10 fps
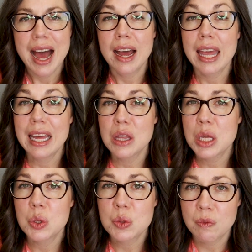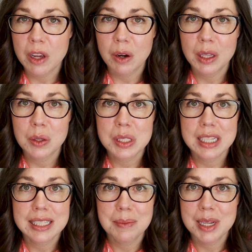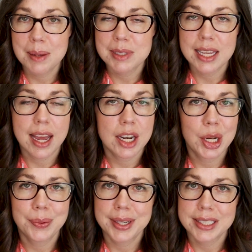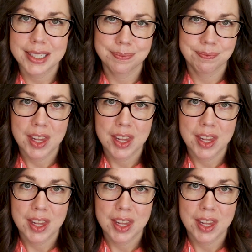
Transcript: I held those very loosely. Sometimes they had no idea.